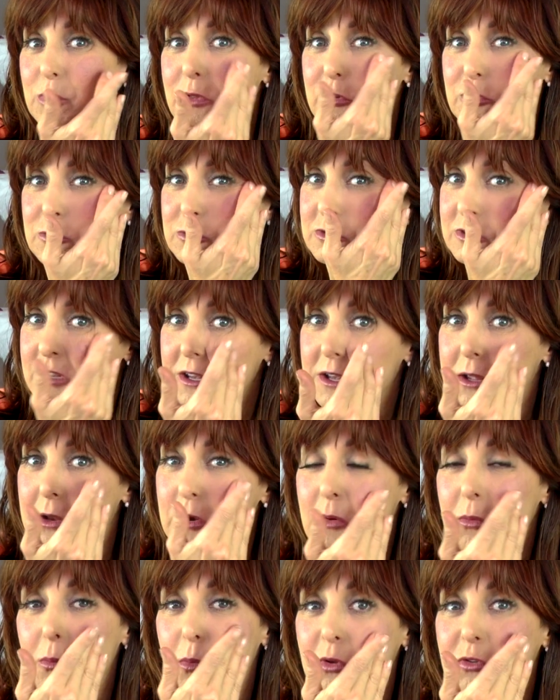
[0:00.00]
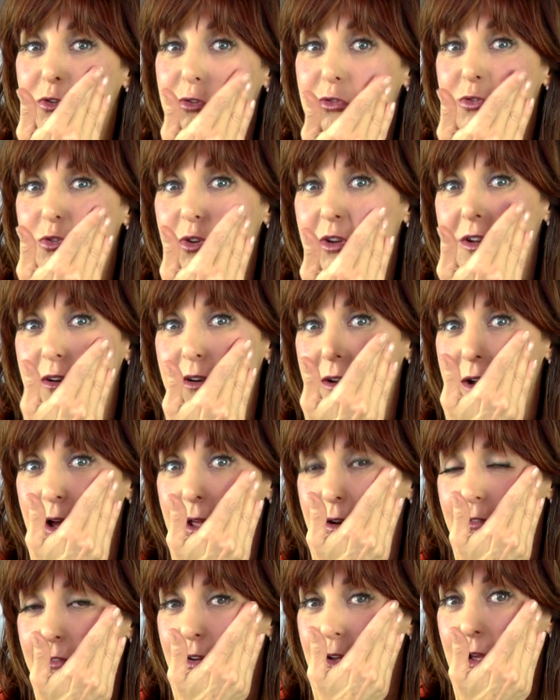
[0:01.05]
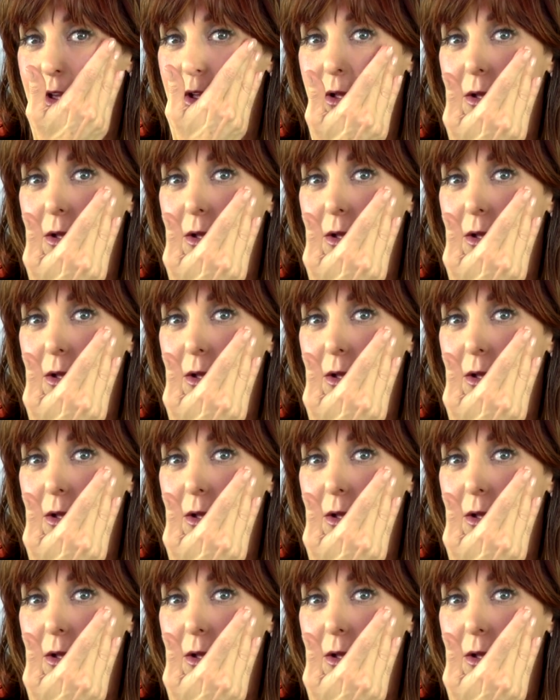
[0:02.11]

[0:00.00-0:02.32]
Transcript: with your skin. Once your skin kind of